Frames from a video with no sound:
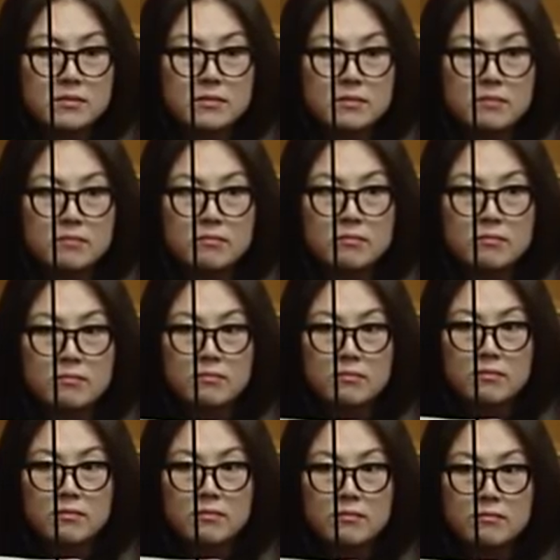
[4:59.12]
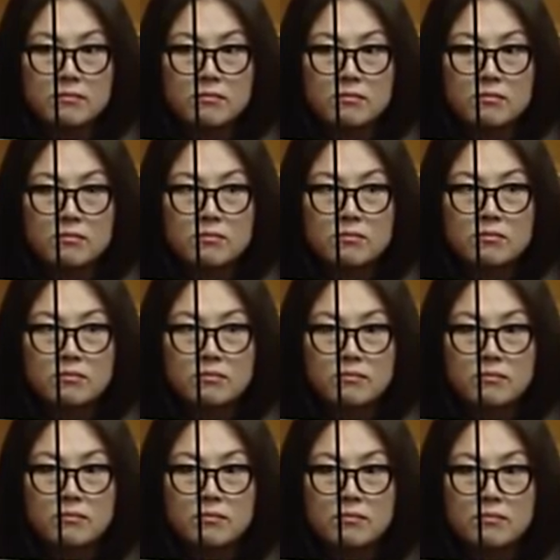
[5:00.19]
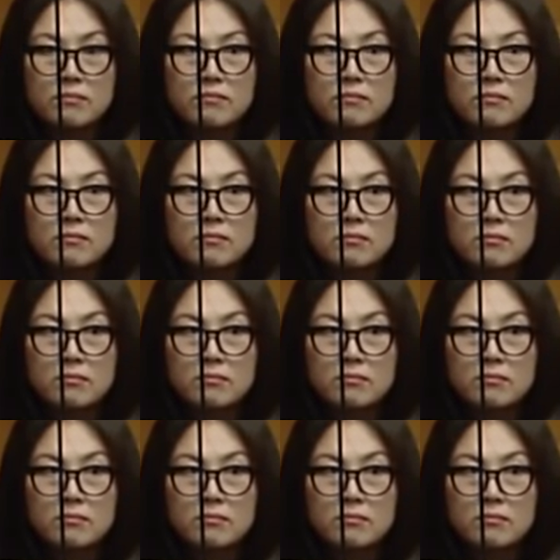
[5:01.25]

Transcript: (silent)